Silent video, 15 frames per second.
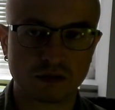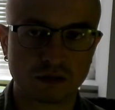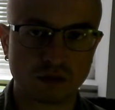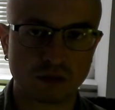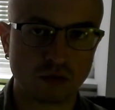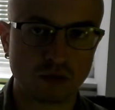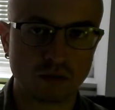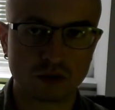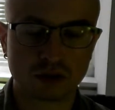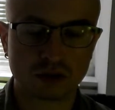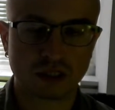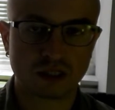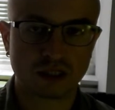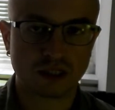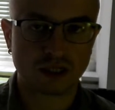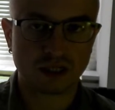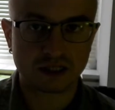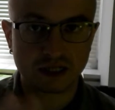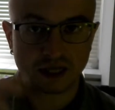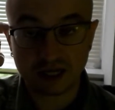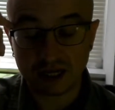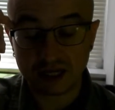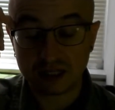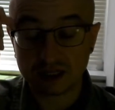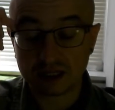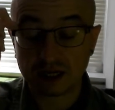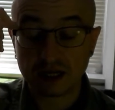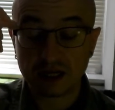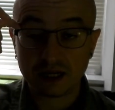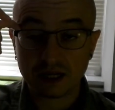almost like in a decade,
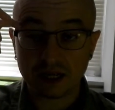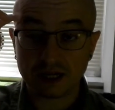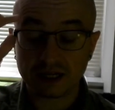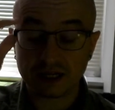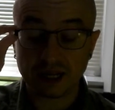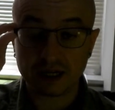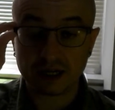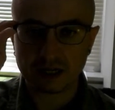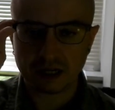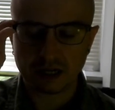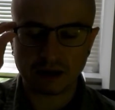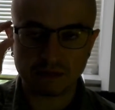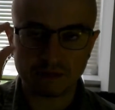and then